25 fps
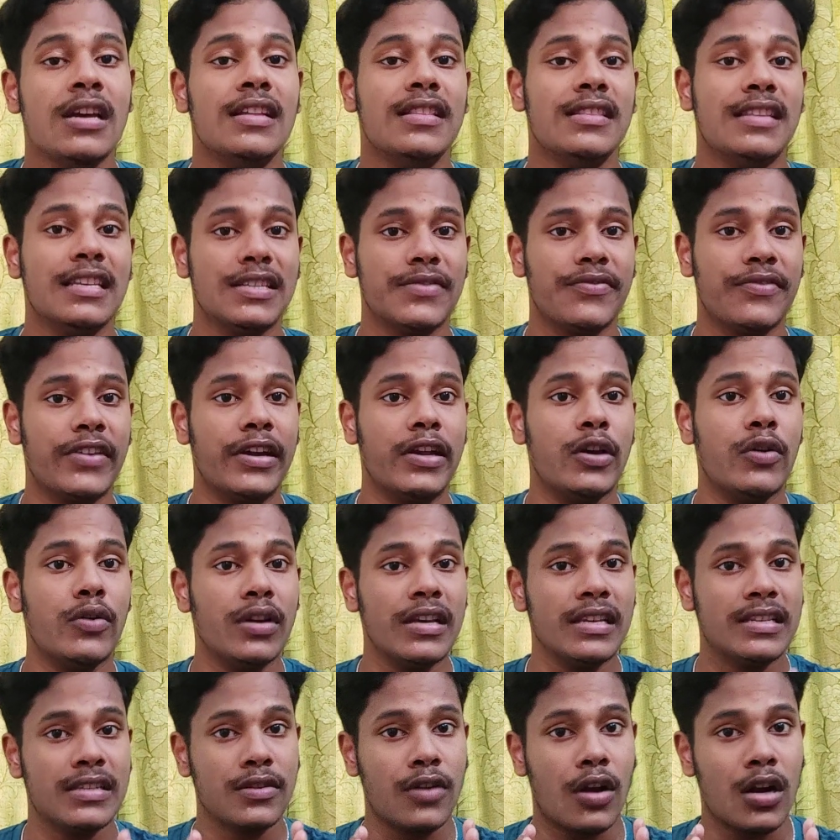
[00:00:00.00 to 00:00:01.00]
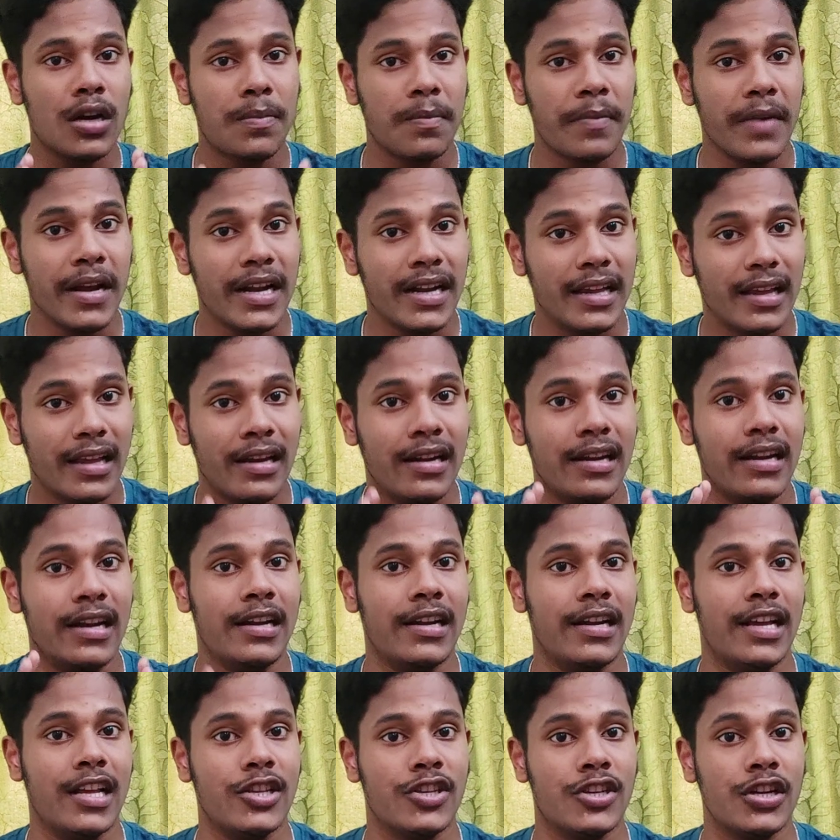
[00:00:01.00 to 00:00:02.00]
This video is not made in
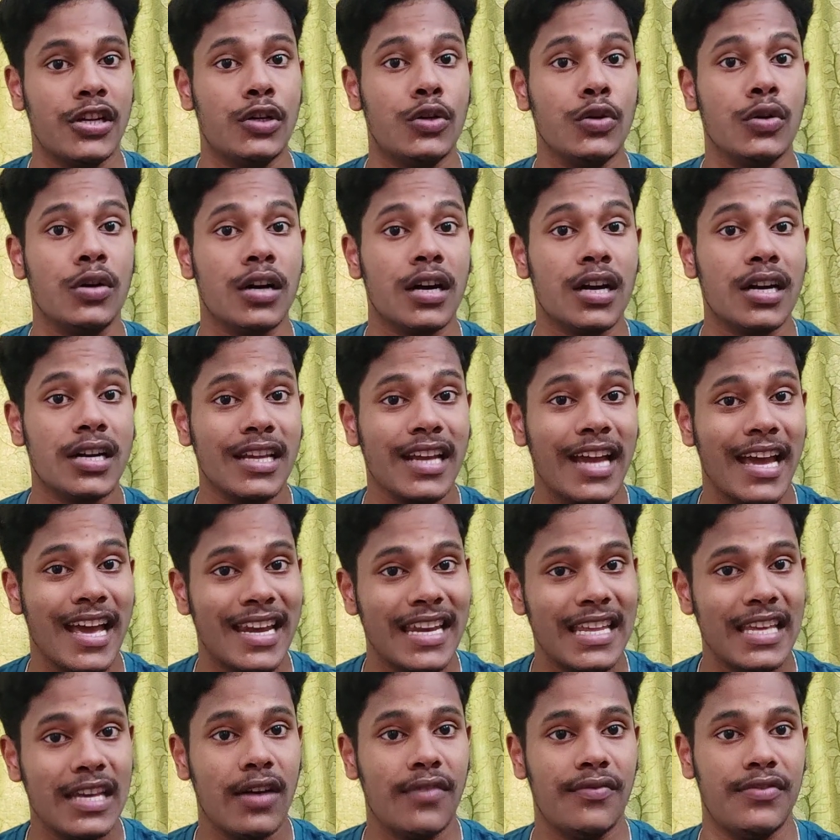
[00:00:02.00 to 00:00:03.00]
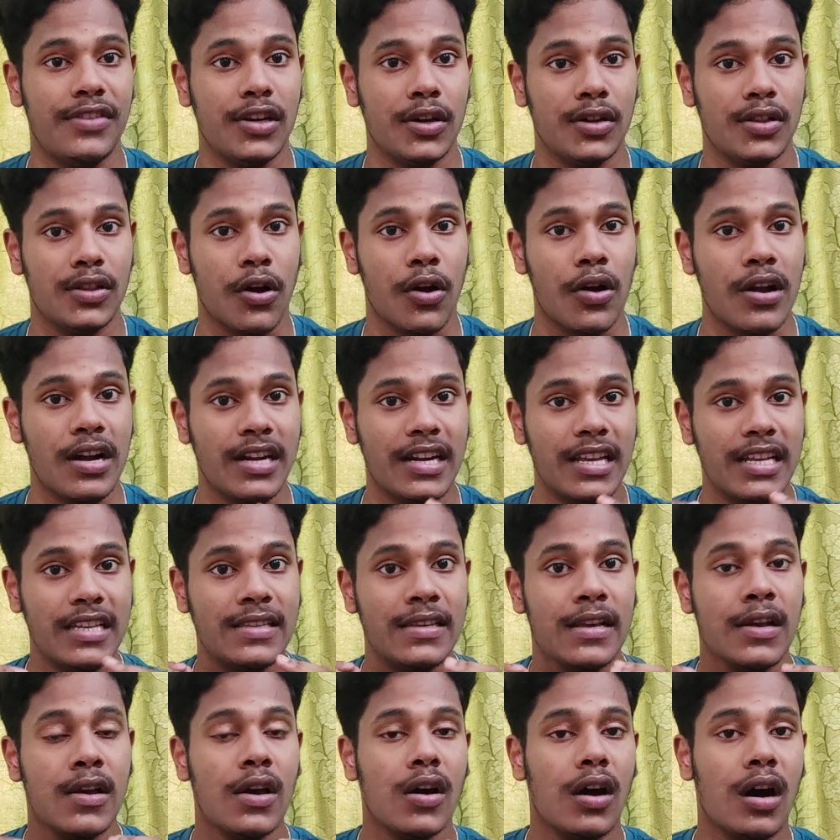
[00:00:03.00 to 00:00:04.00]
intention to hurt any of the
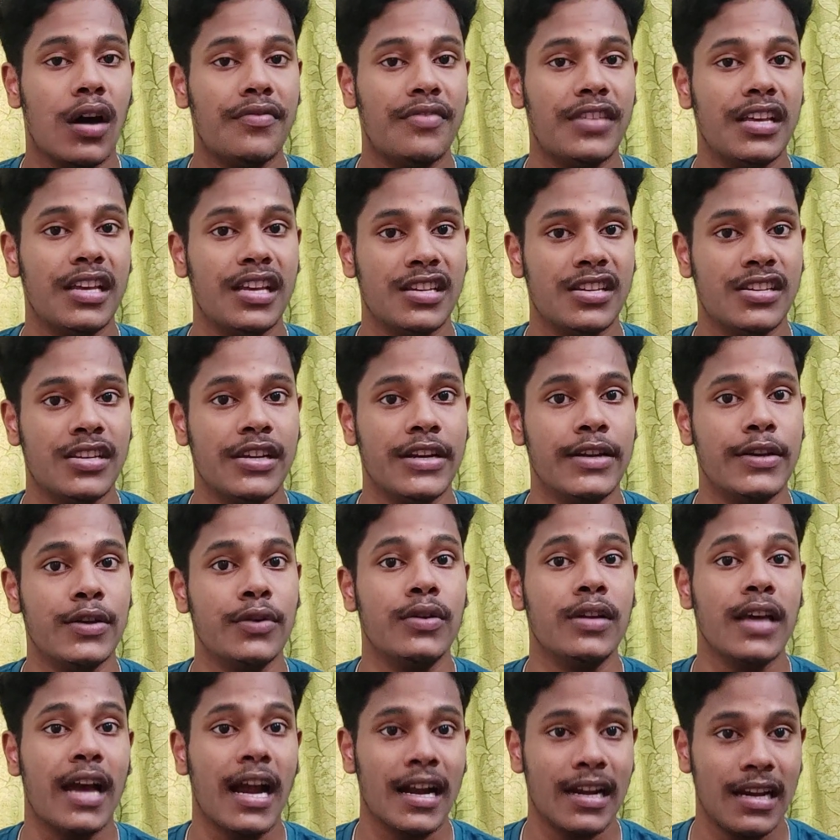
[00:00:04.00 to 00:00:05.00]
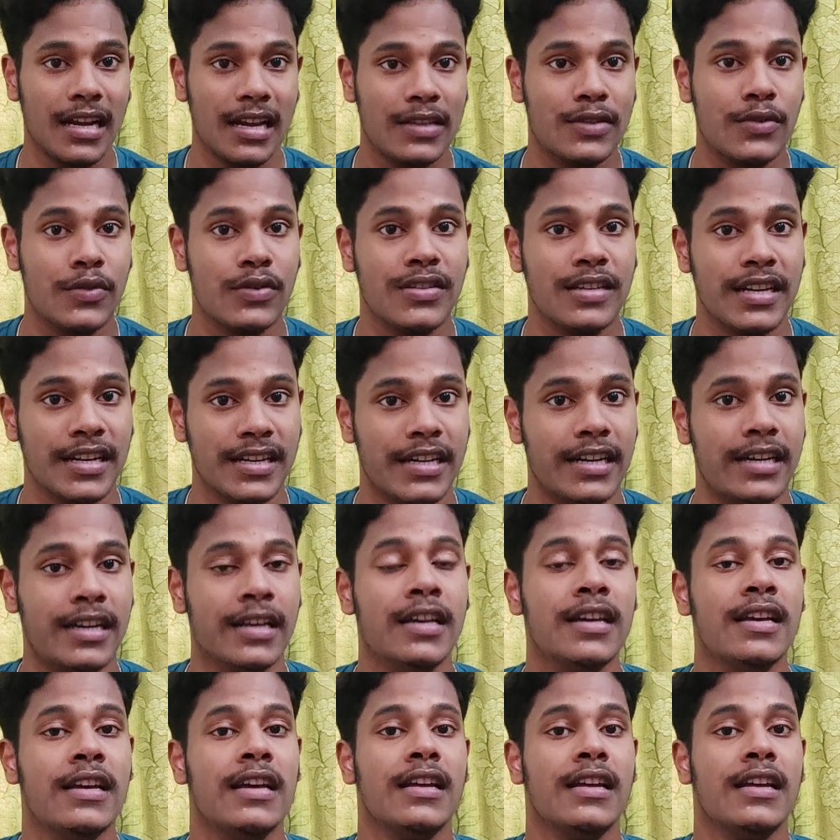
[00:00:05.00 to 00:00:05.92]
authorities of the institute and associated.